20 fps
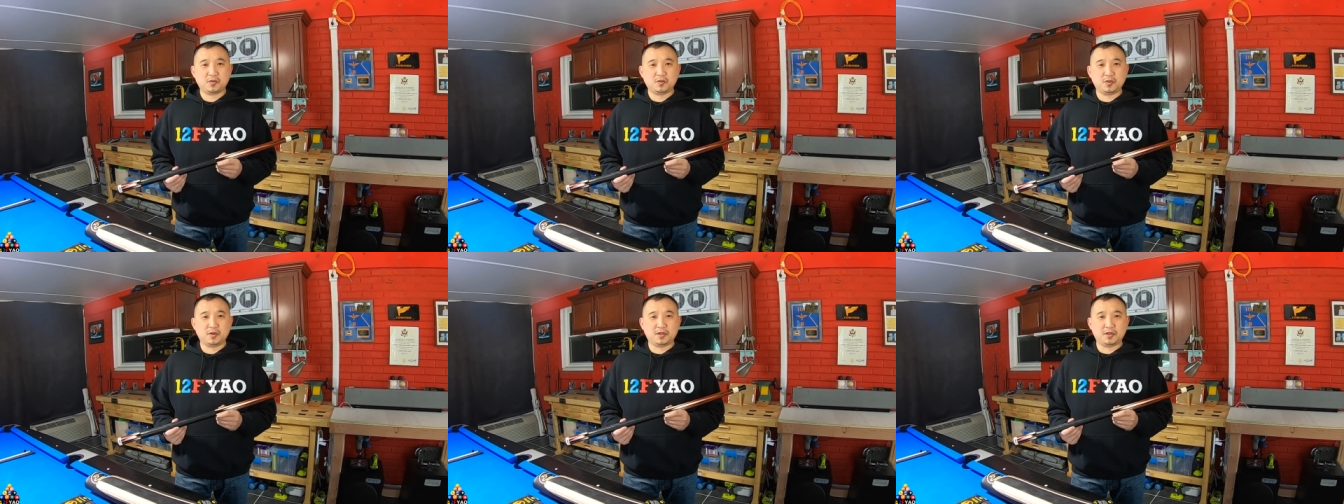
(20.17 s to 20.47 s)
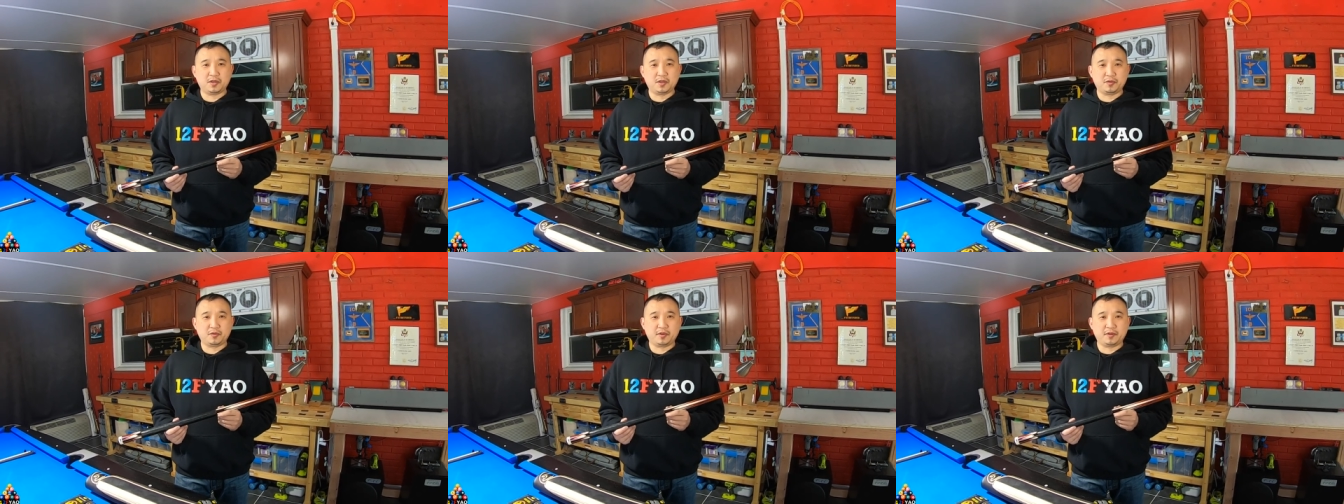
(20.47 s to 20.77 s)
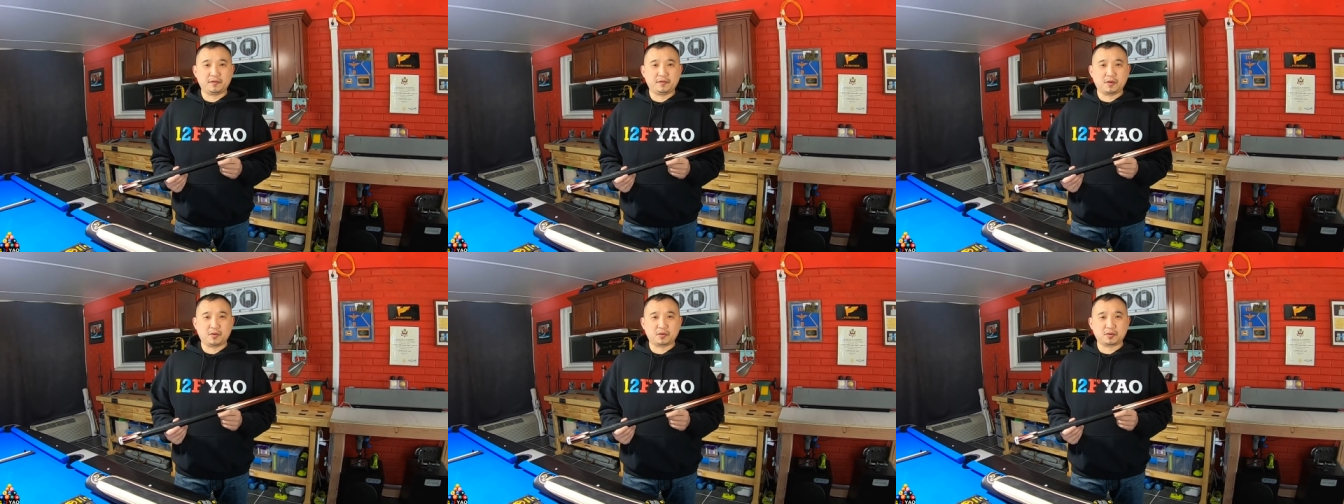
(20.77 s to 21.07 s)
with the
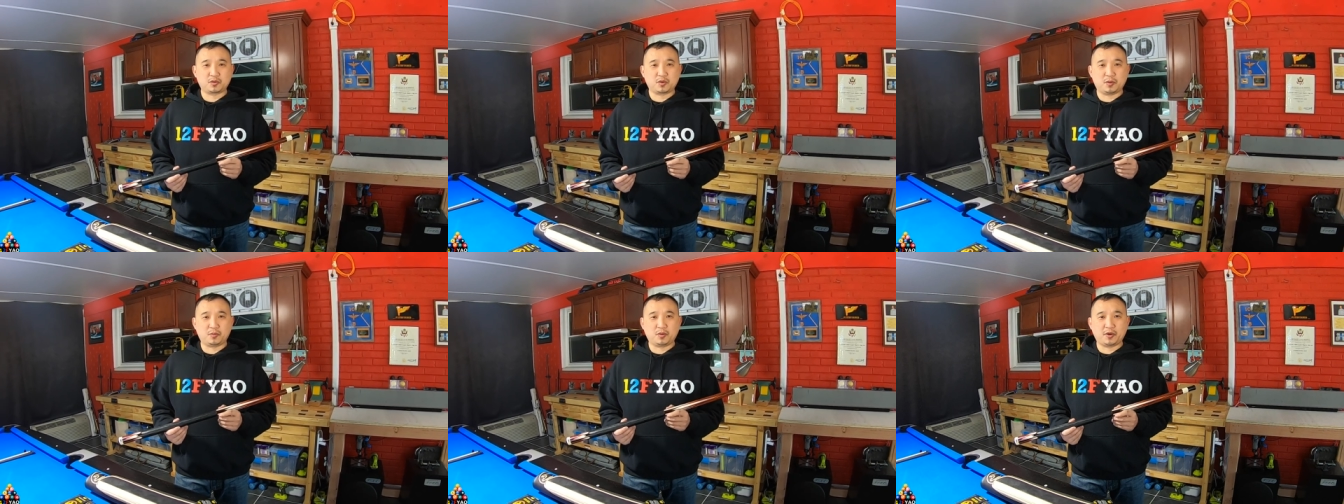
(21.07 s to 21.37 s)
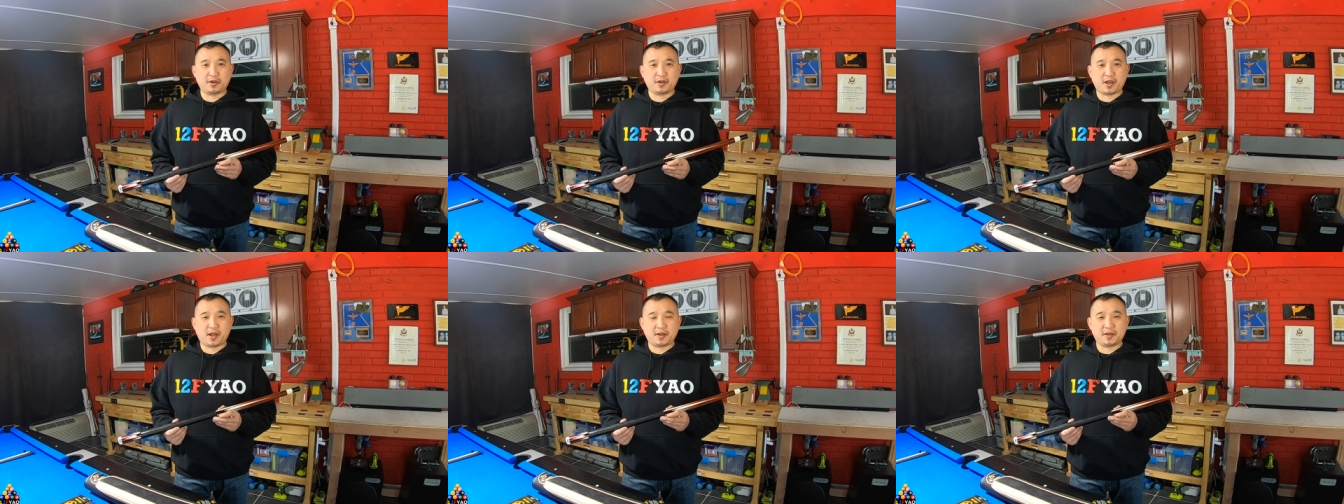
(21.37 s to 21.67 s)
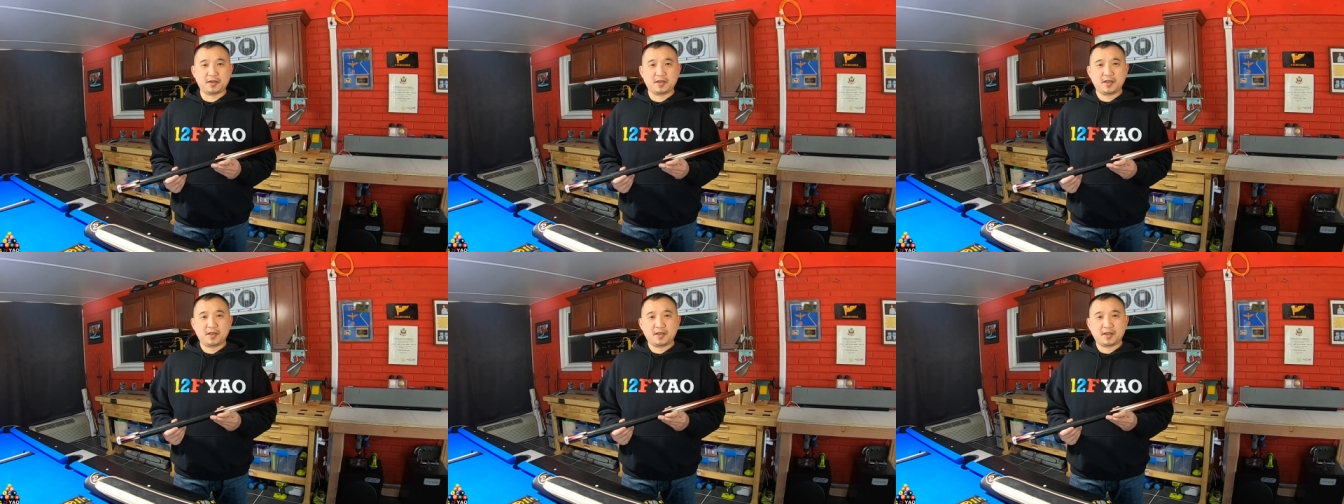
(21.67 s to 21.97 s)
Revo
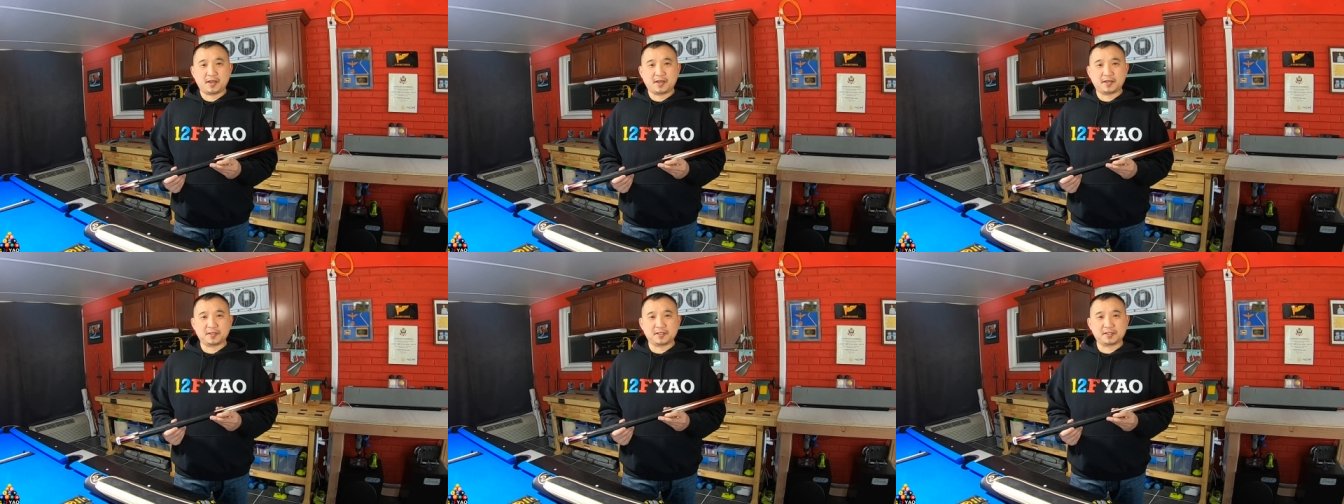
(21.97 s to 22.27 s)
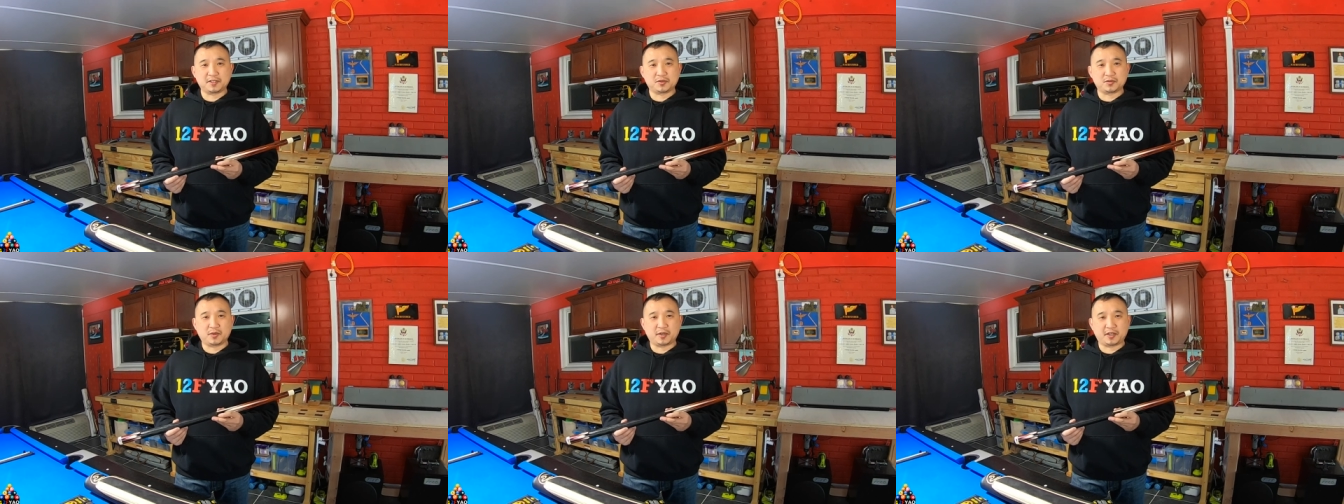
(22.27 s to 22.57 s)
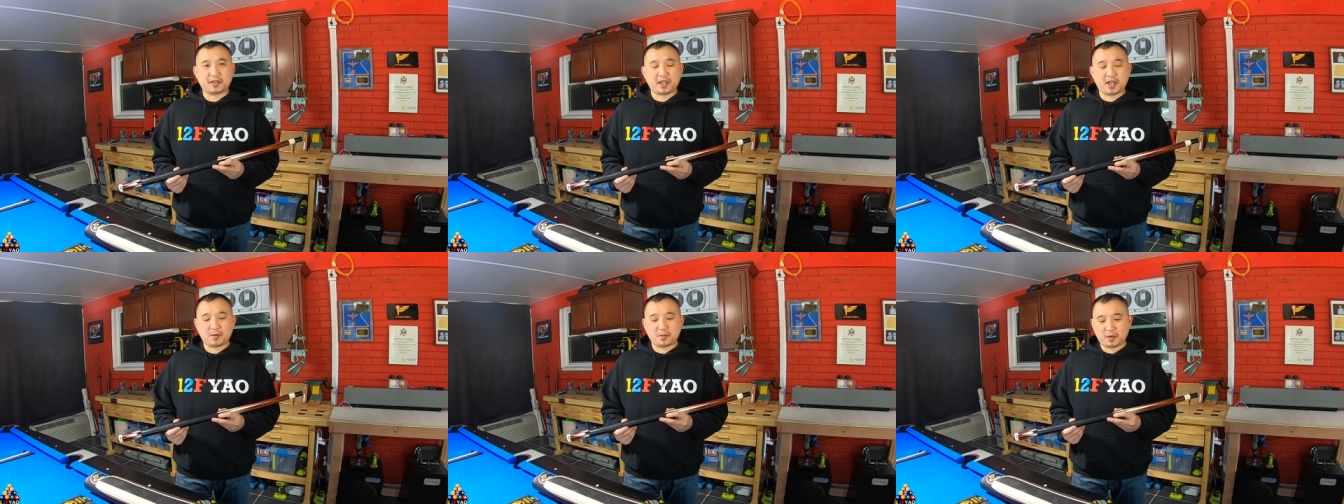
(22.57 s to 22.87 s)
12.9 and this is what
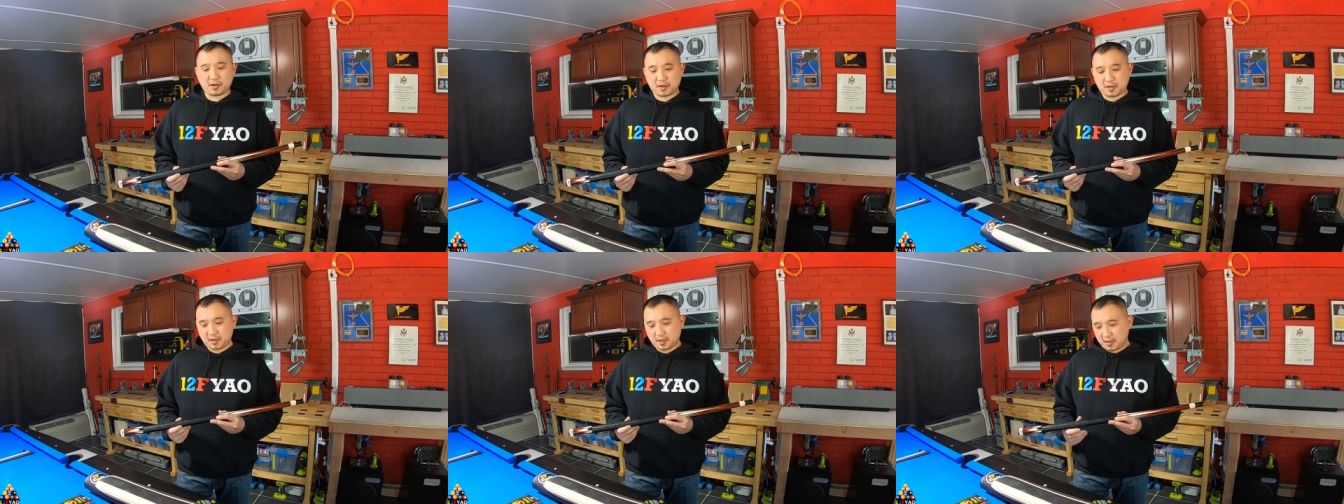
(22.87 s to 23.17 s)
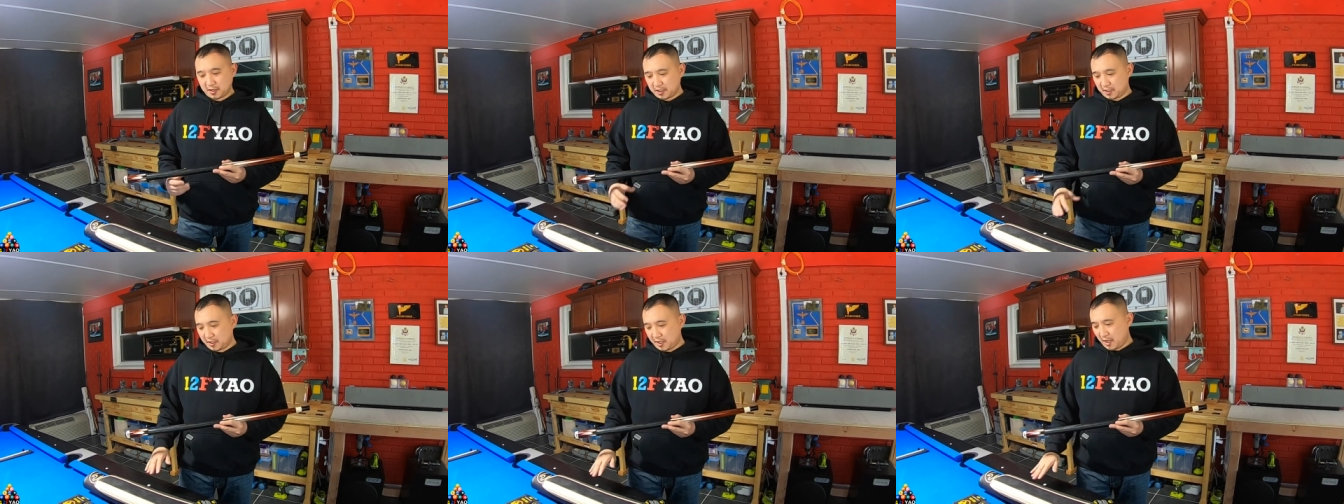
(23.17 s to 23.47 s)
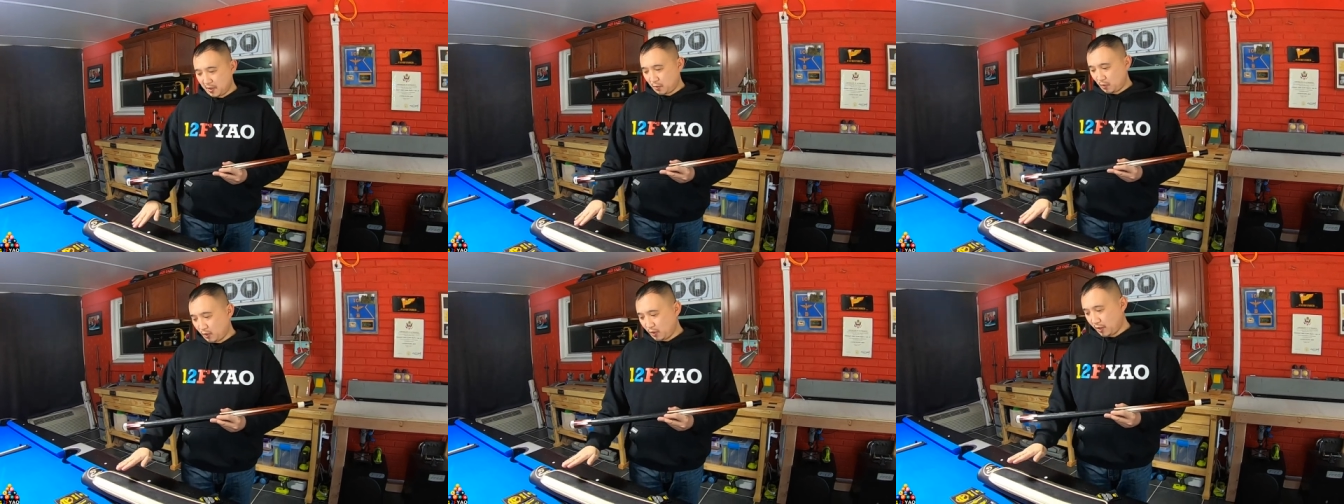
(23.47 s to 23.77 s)
it came with. It
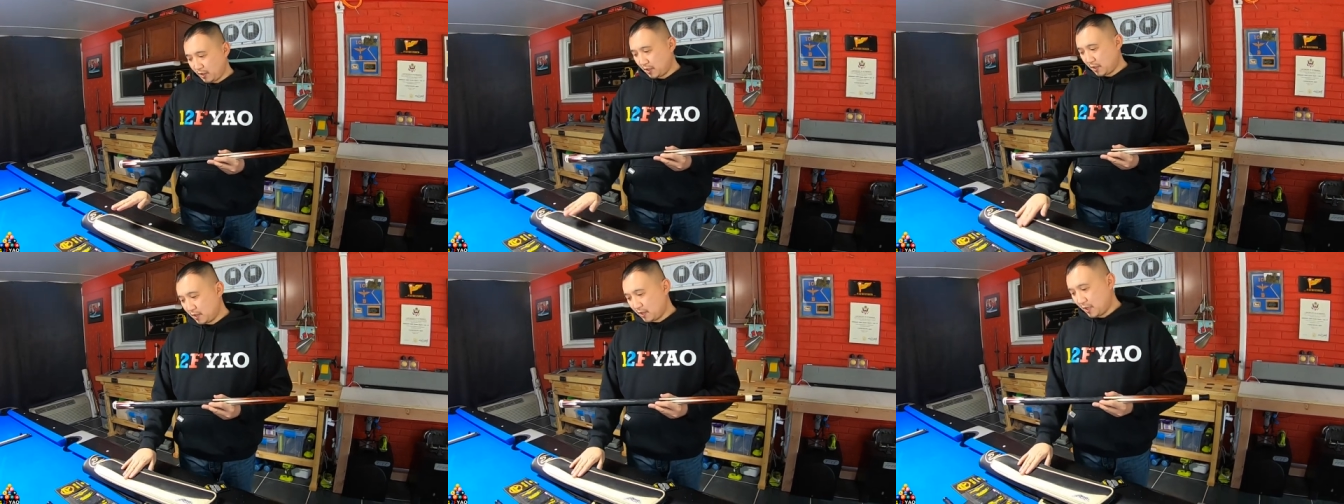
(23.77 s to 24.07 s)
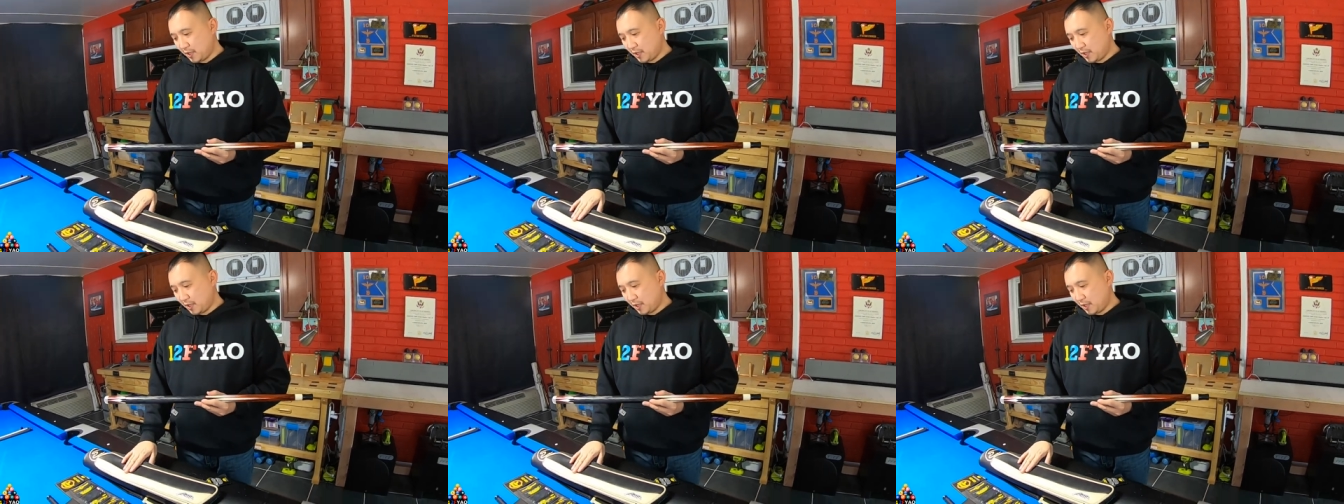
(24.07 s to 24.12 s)
came with